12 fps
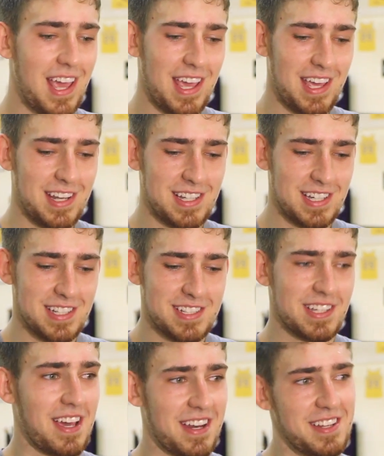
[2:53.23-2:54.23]
and uh,
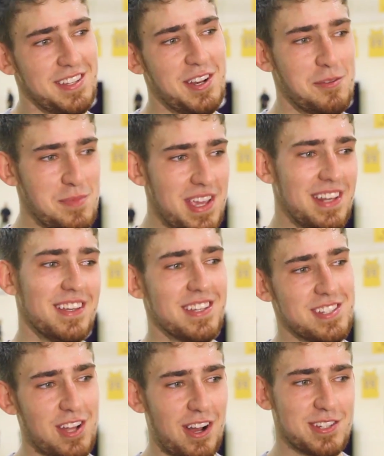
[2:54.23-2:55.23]
to kind of you know meet and
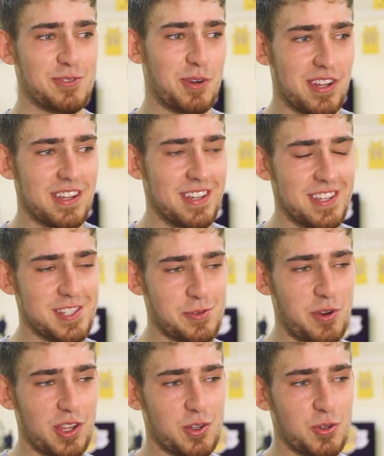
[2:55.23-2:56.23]
to talk to one, it's
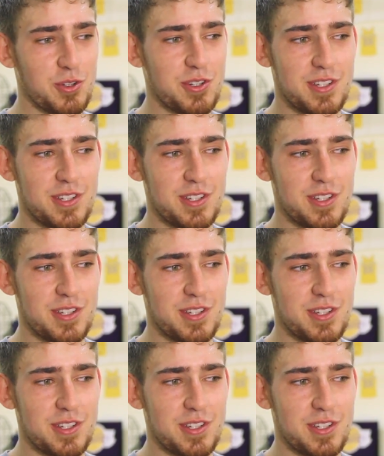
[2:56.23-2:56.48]
really cool.